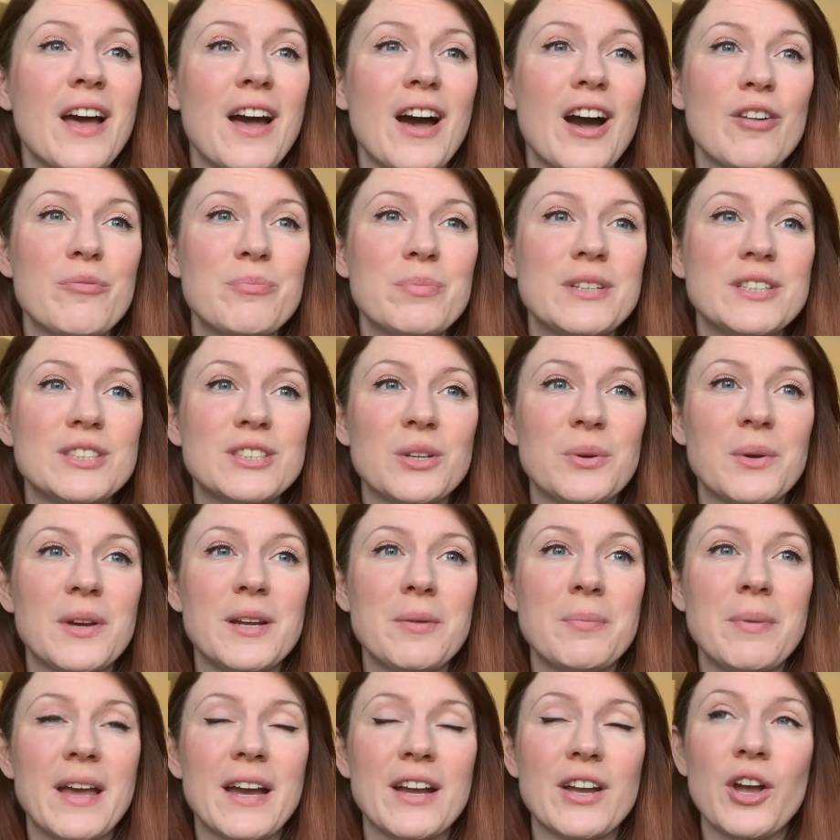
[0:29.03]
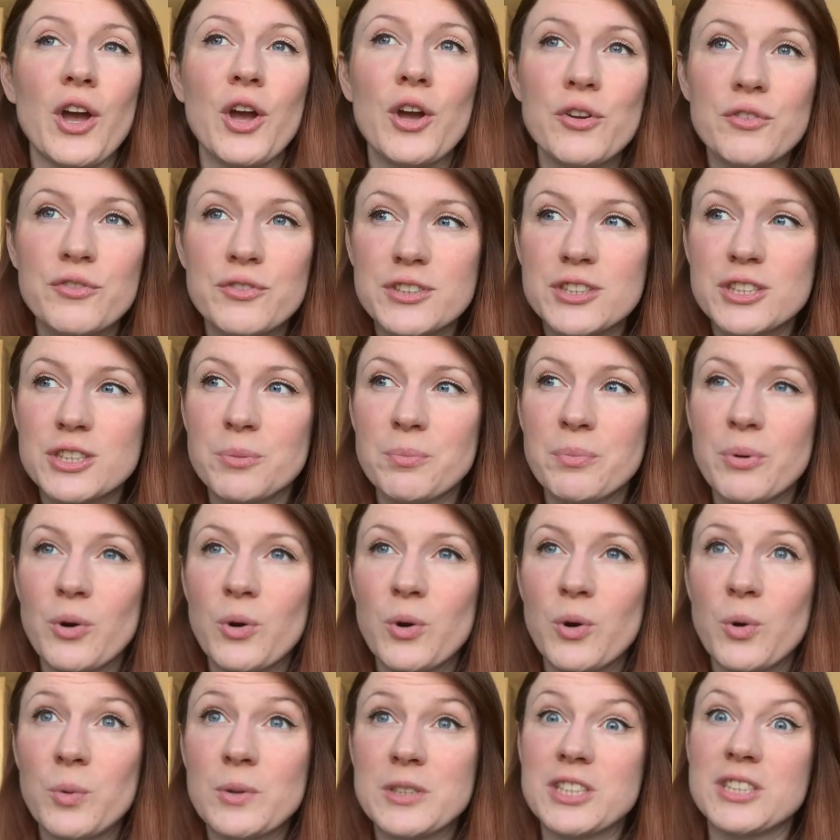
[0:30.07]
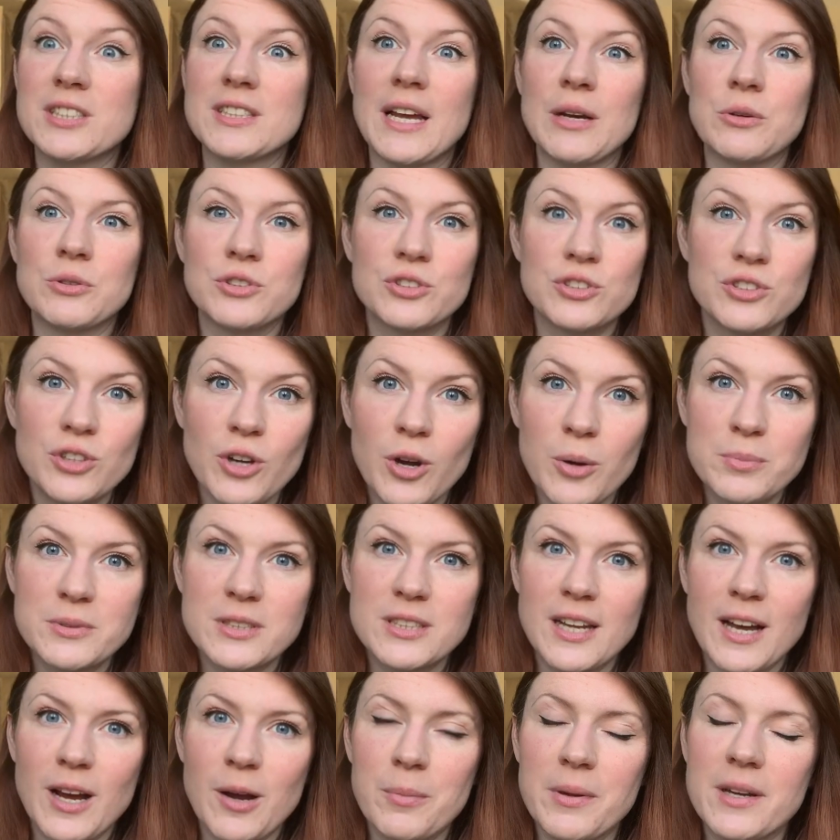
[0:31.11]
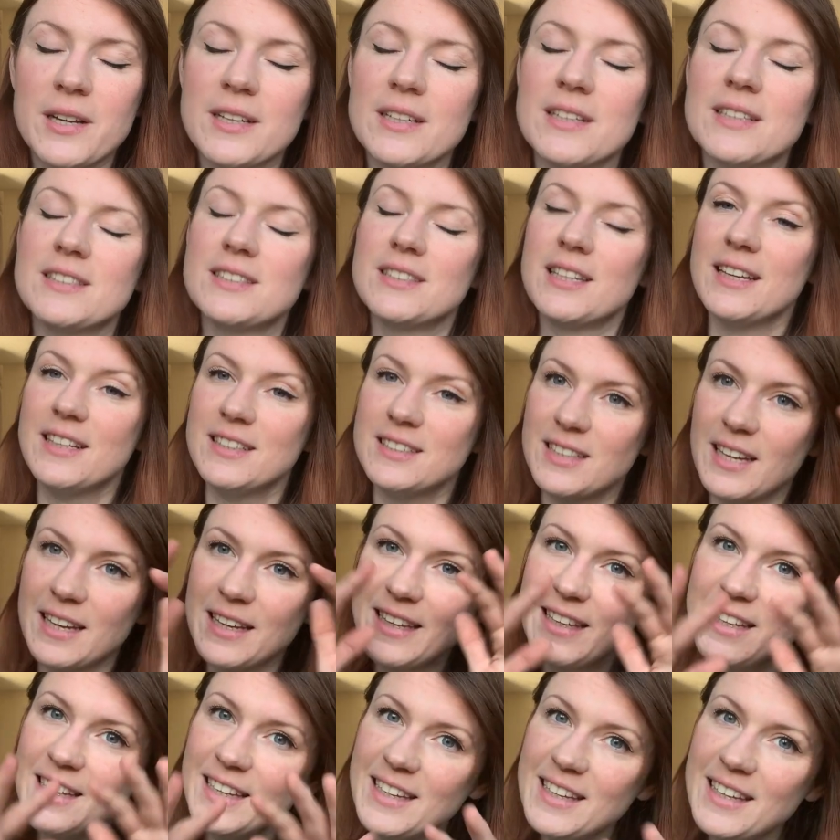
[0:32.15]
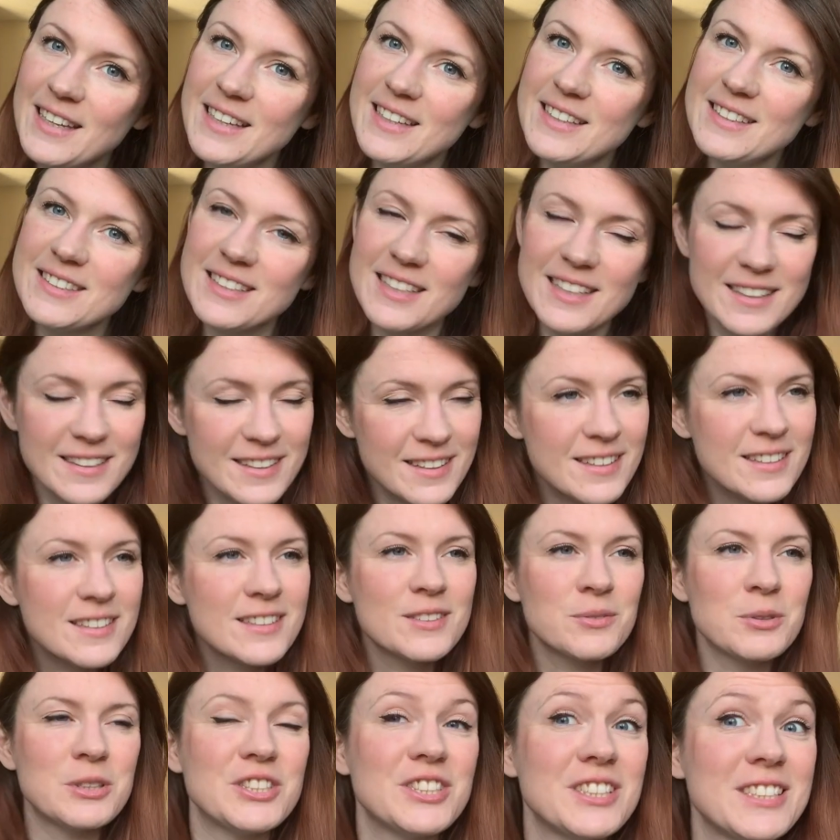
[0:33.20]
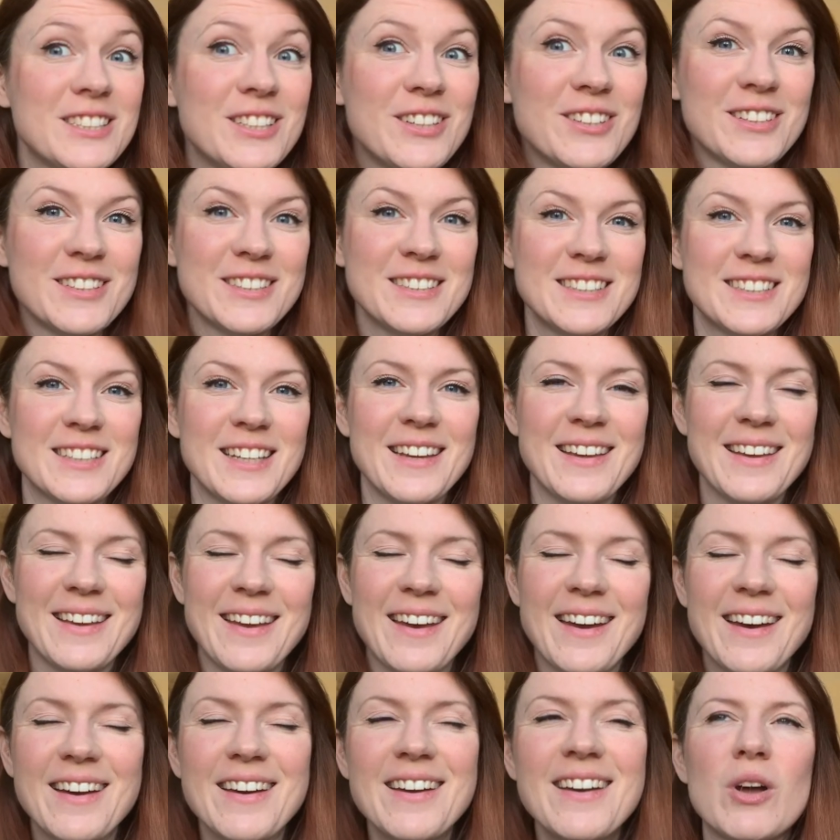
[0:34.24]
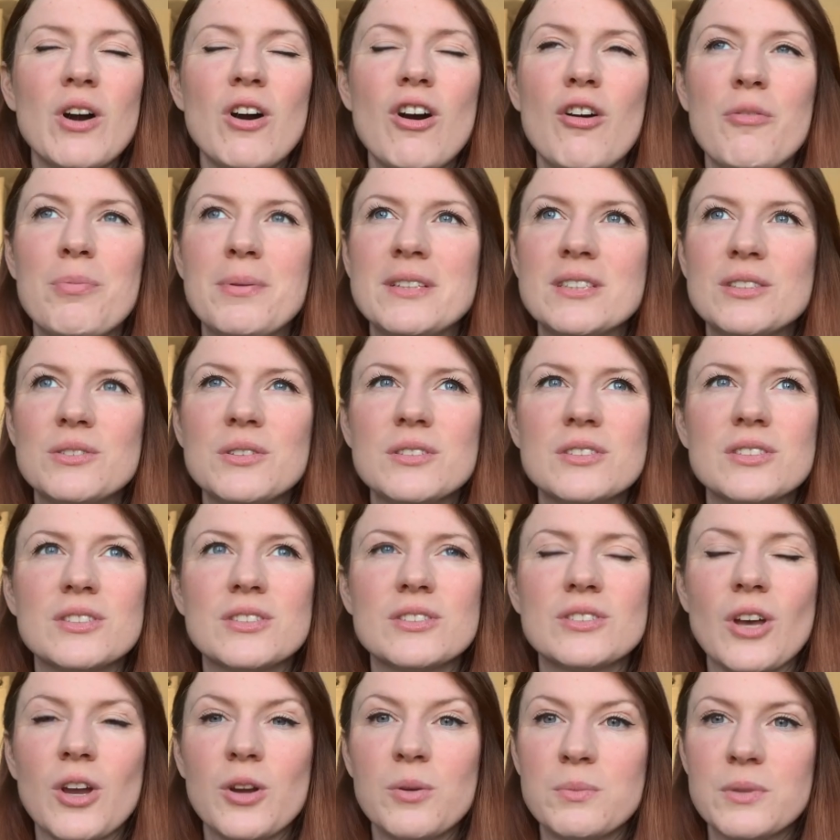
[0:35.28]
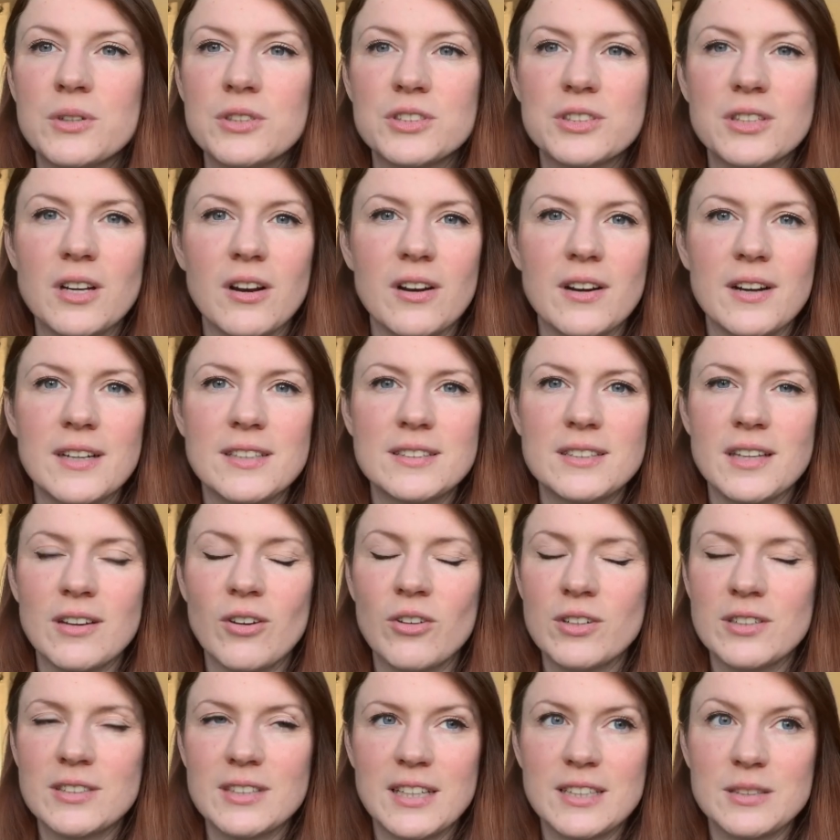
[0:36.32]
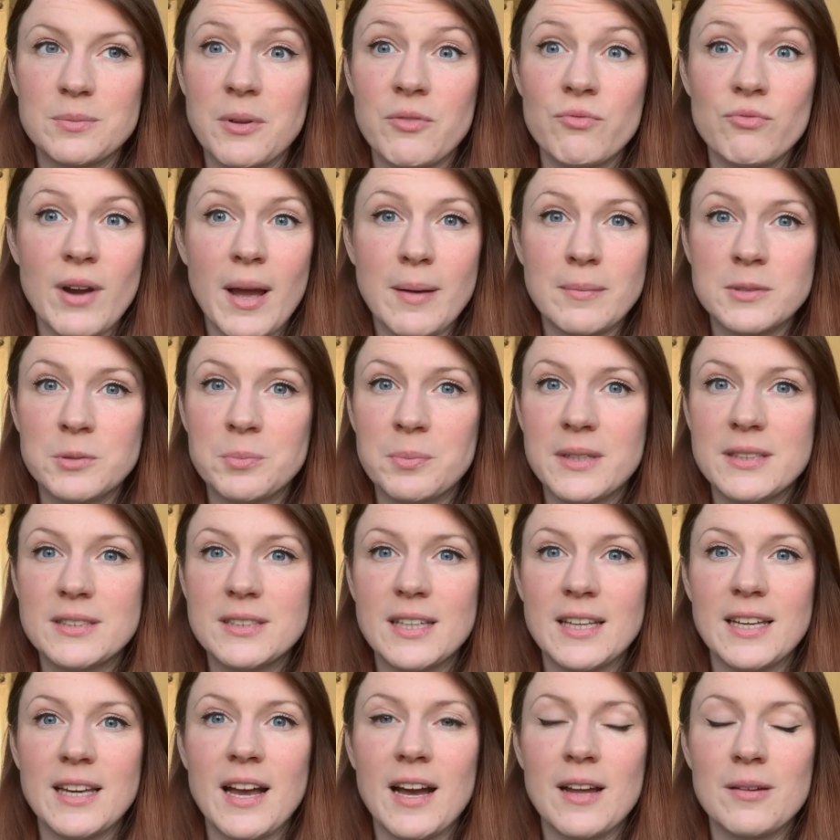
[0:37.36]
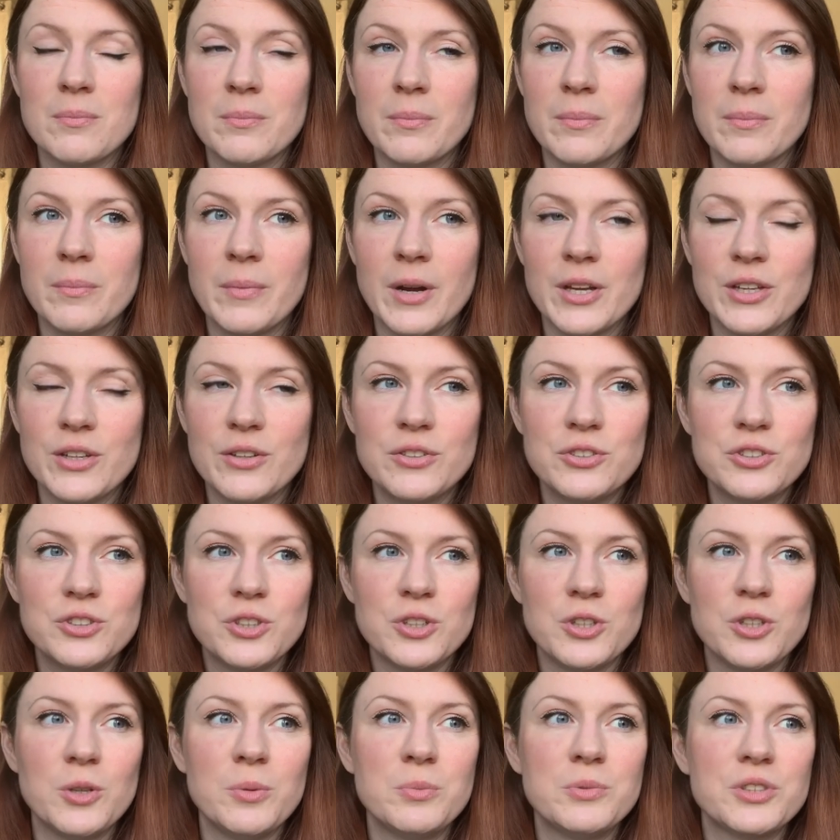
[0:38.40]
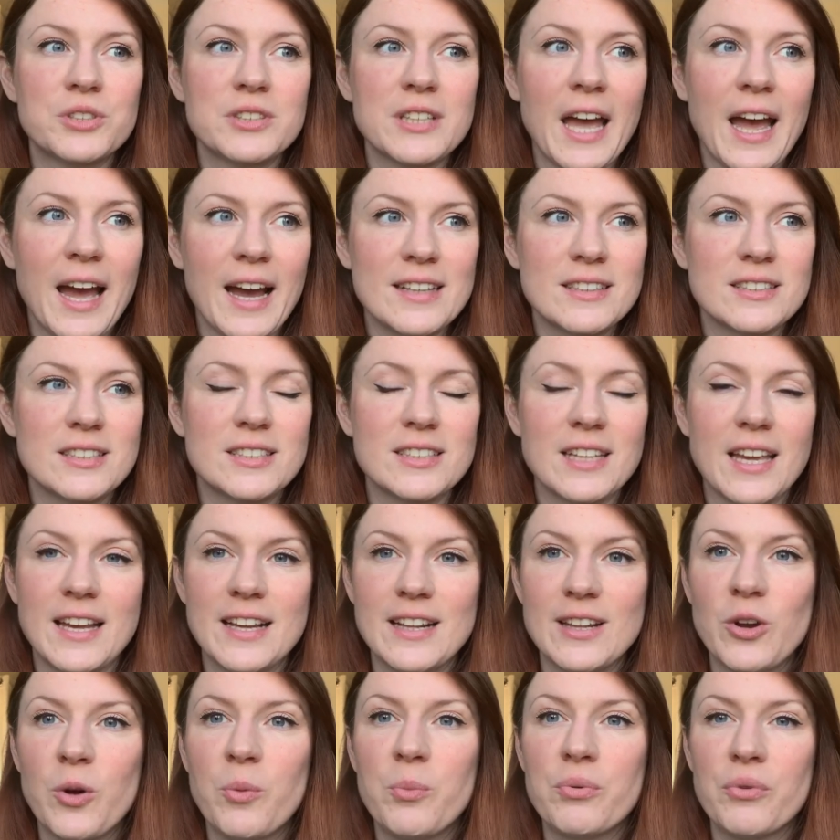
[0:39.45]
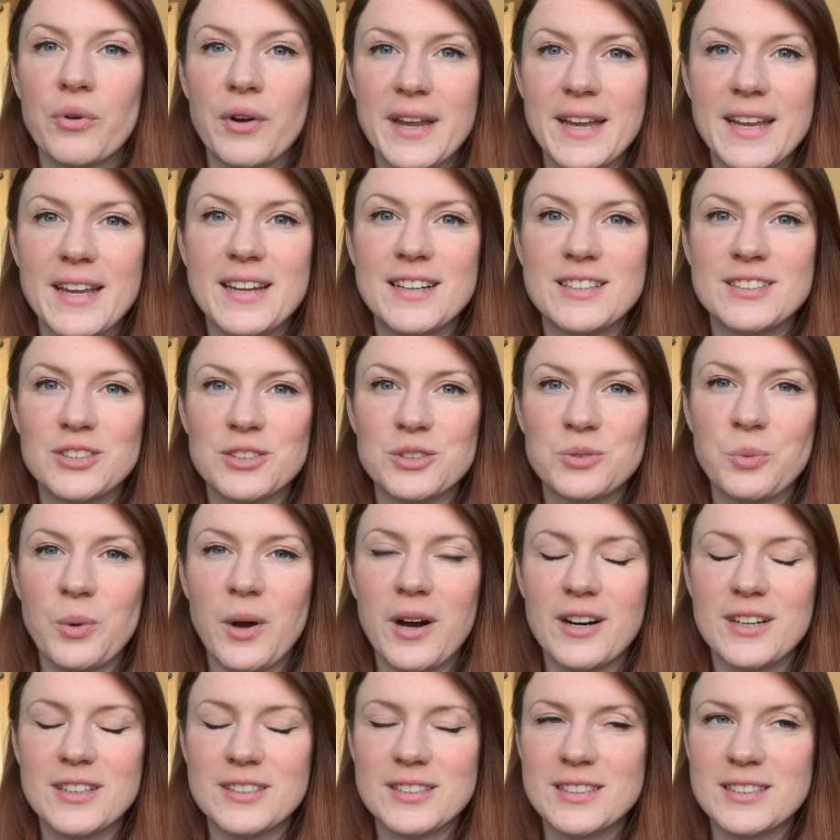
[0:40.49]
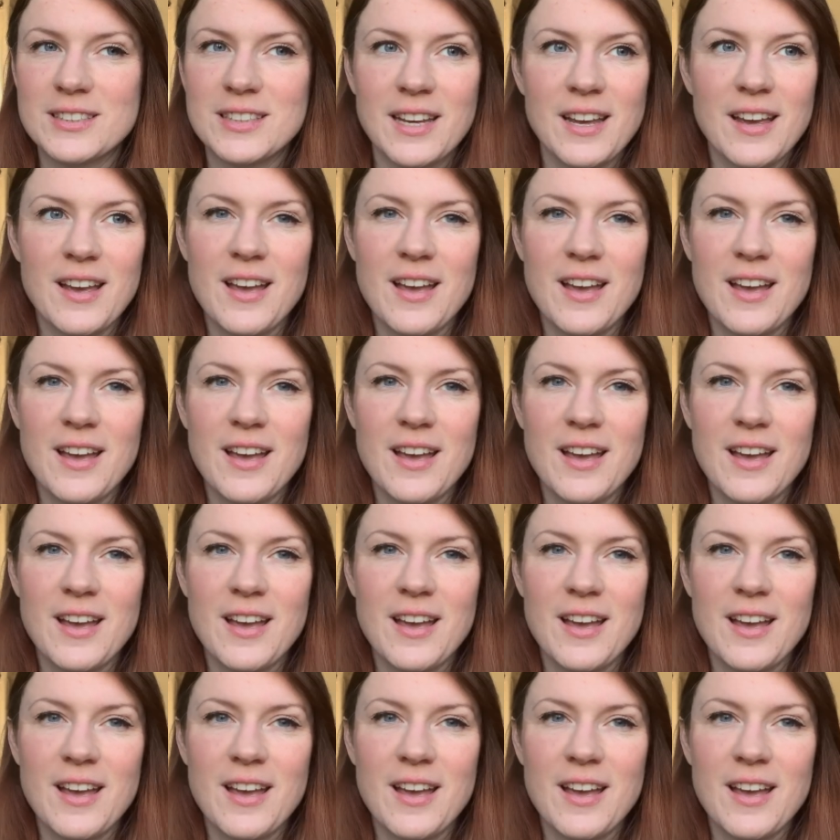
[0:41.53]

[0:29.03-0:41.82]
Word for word: I've been doing a bit of COVID support, which is now stopped now because things are easing which is good to hear. Oh, I've been doing so much, guys. Honestly, it's been rammed busy and my YouTube just had to take a little break just whilst